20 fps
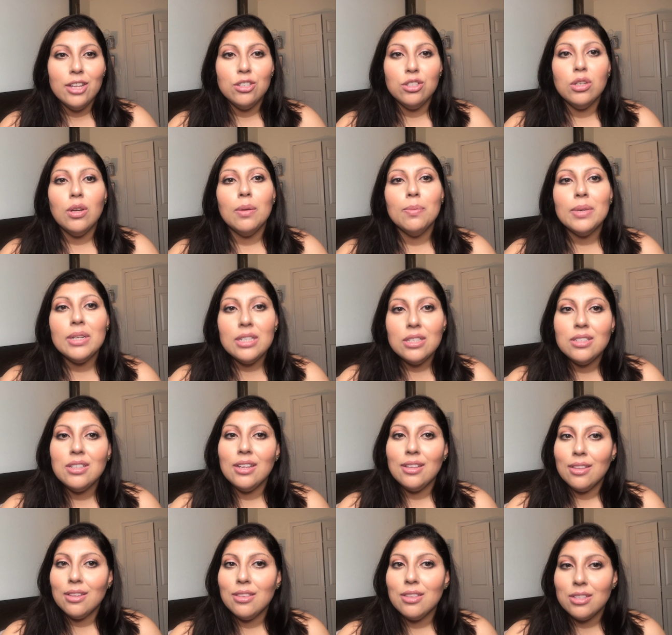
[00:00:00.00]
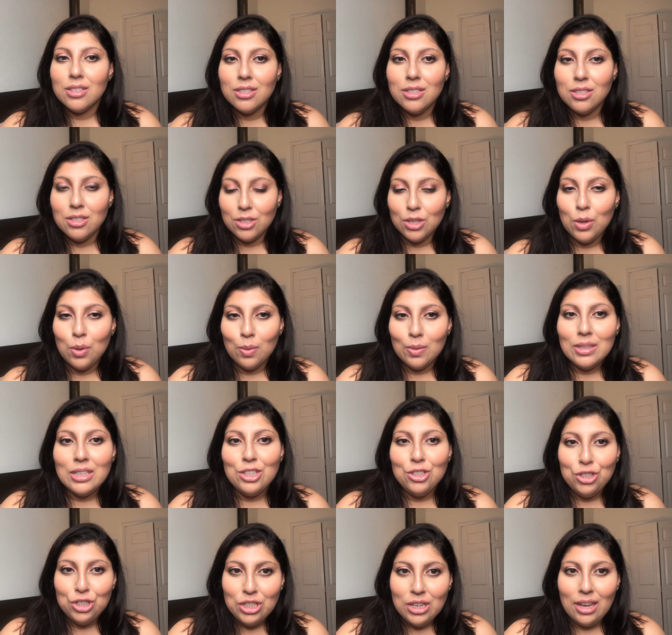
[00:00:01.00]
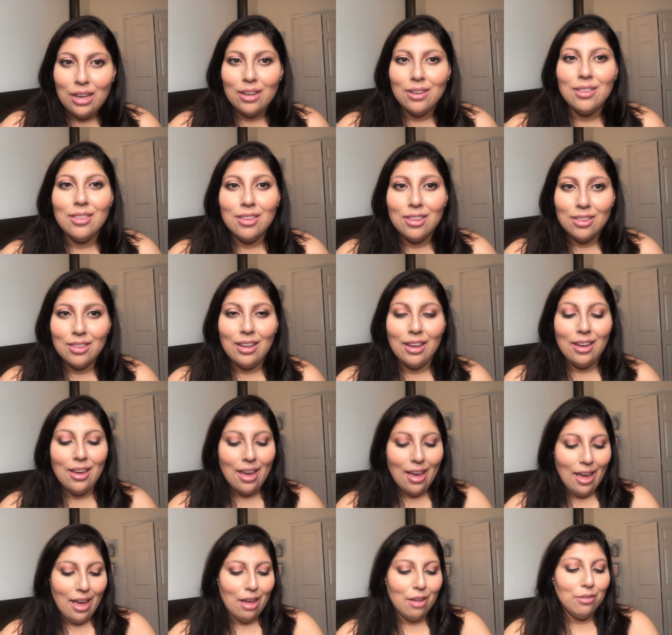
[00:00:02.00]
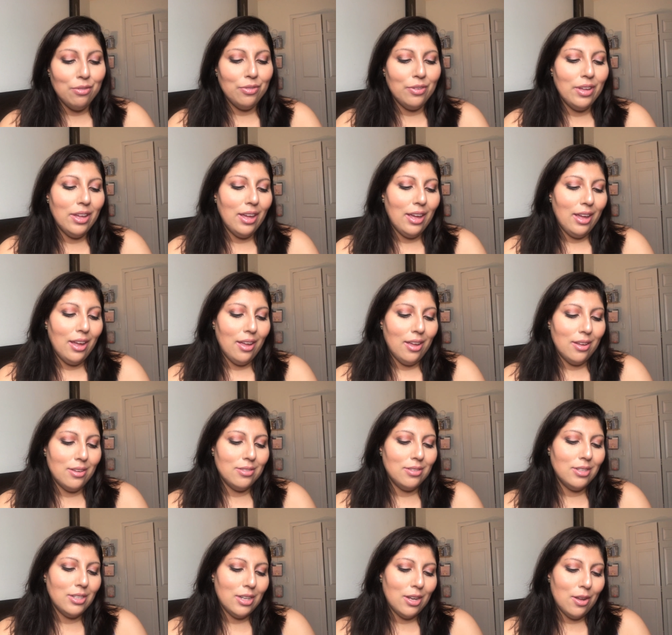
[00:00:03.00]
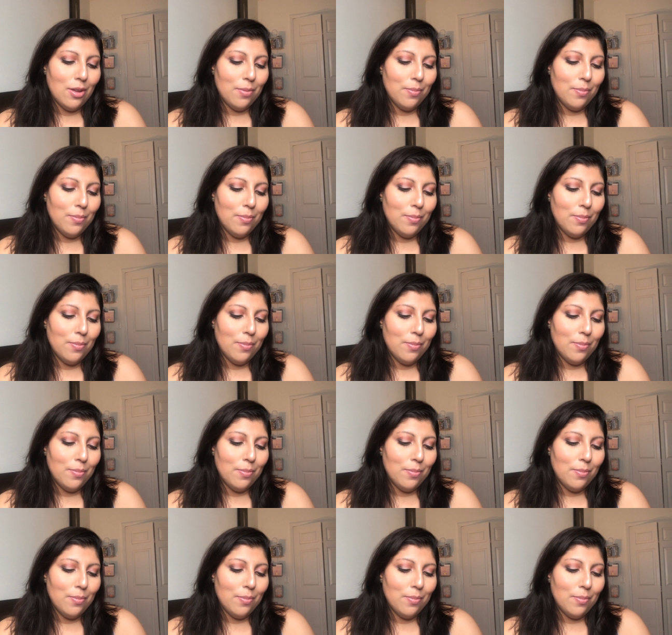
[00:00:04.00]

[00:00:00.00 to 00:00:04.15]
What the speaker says: so I'm gonna say that this is the only shade that they have, and